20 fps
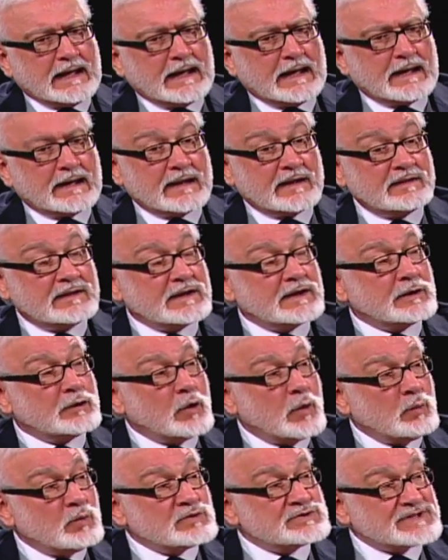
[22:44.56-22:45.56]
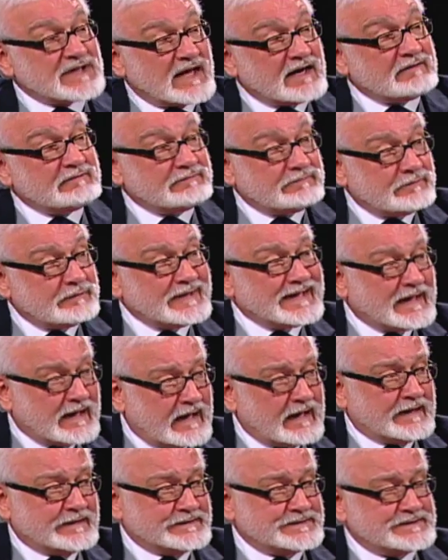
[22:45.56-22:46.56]
And I think in almost every
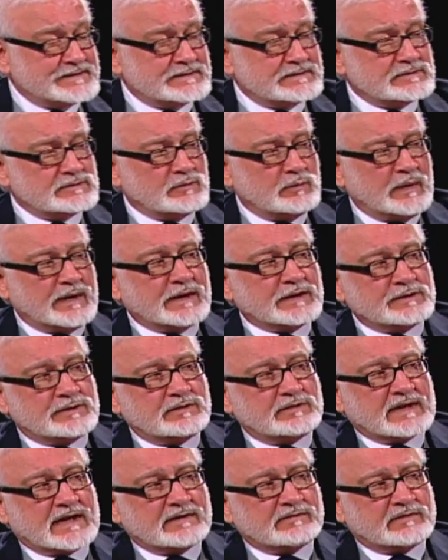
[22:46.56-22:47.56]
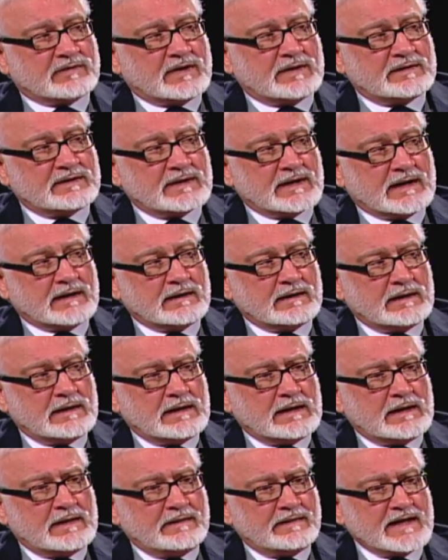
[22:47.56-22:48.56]
case we can do that very thing.
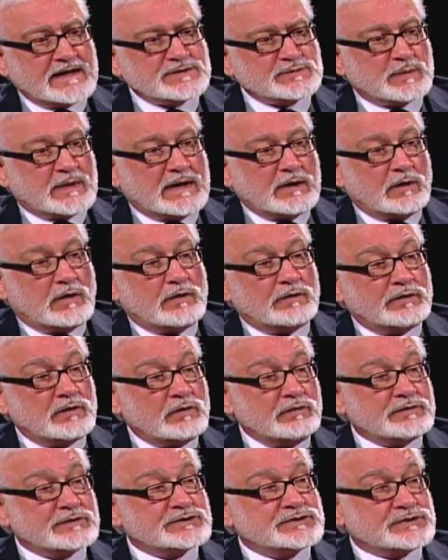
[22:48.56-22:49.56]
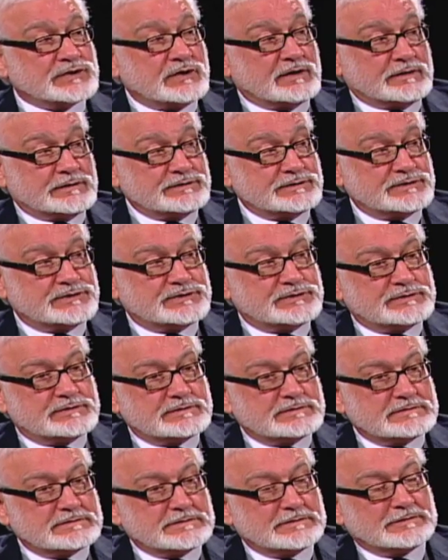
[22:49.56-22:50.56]
That's why, although the church,
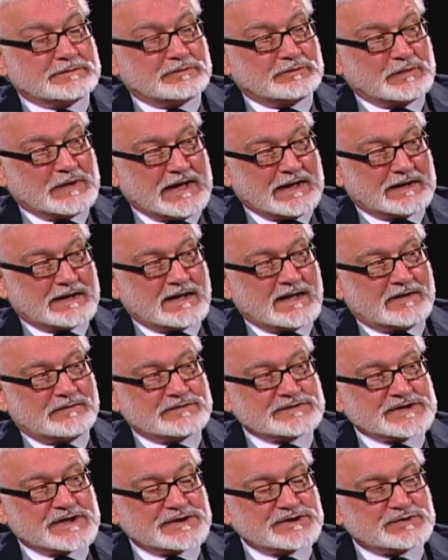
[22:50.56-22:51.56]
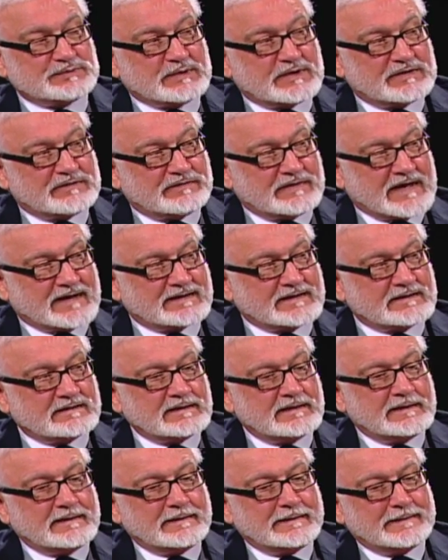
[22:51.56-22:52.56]
we had a conversation about the fact
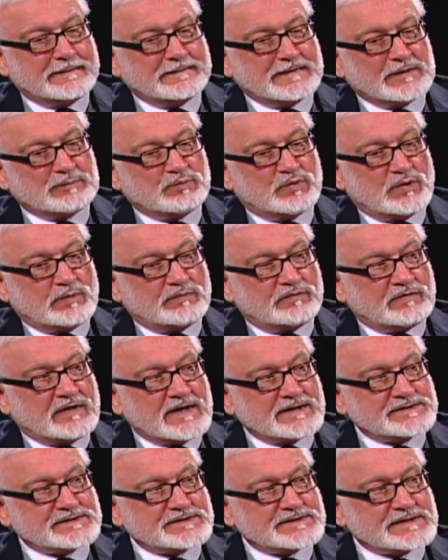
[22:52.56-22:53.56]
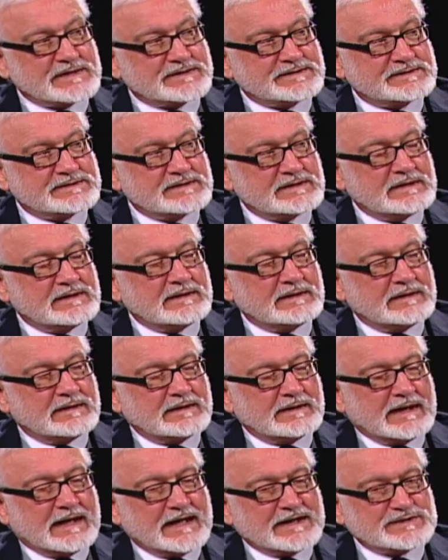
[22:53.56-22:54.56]
that Pope Francis
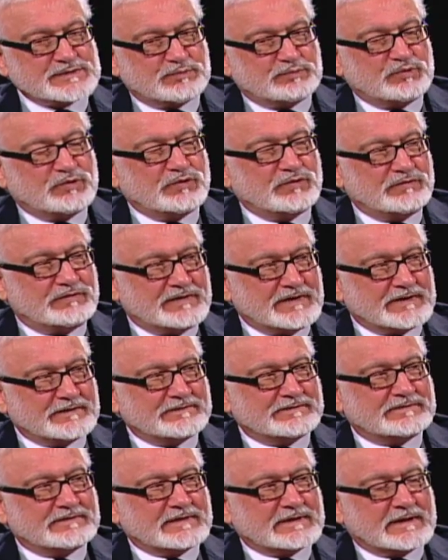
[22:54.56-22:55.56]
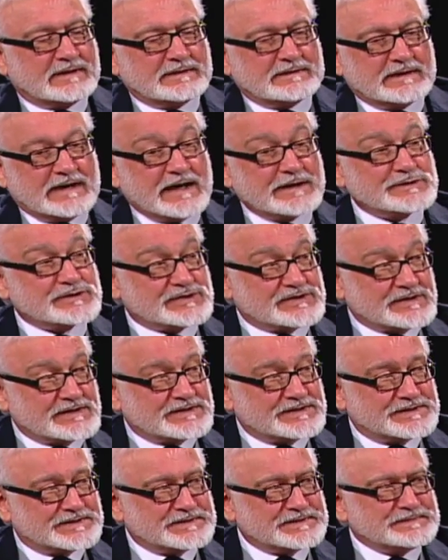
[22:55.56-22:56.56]
has approved of
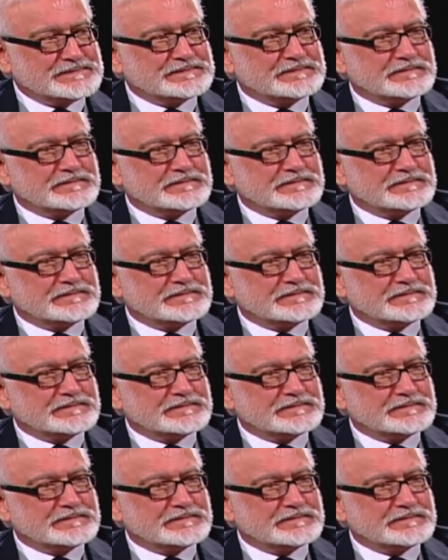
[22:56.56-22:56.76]
exorcists.